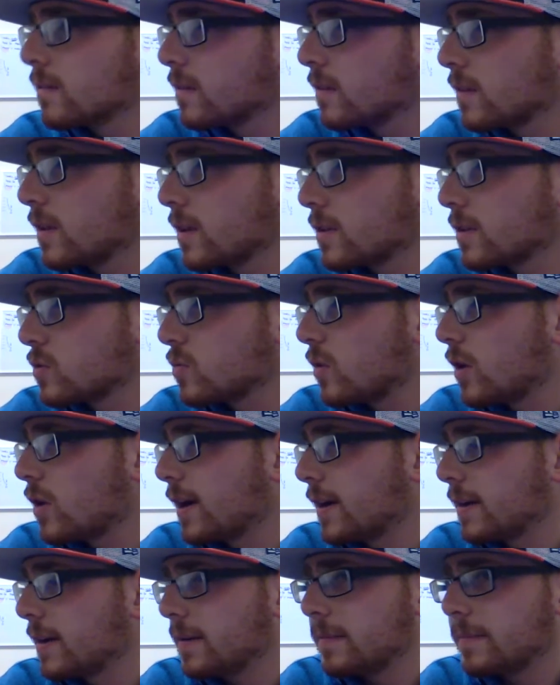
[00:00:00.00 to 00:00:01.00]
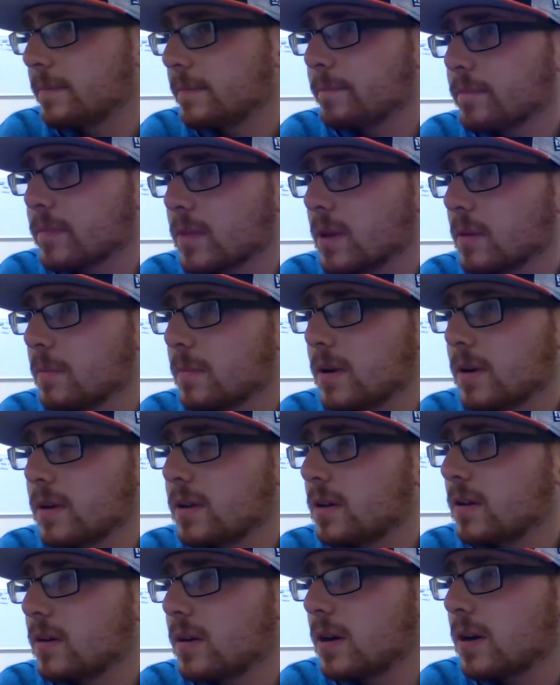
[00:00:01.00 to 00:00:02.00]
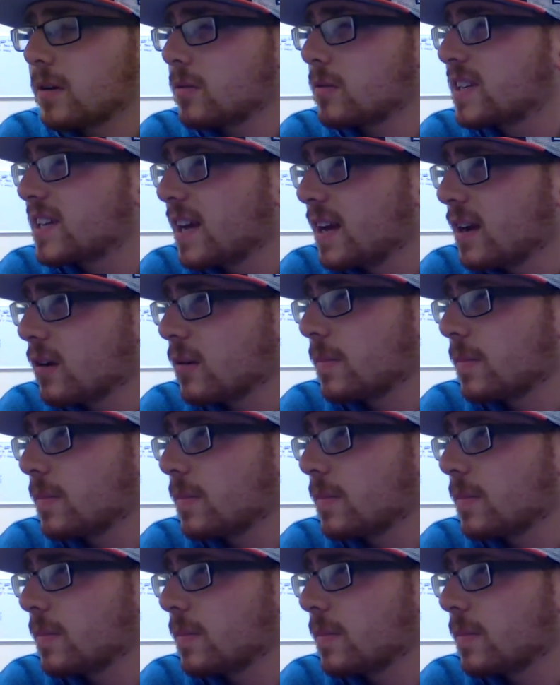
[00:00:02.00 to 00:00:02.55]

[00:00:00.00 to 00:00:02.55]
That's why. But, I don't care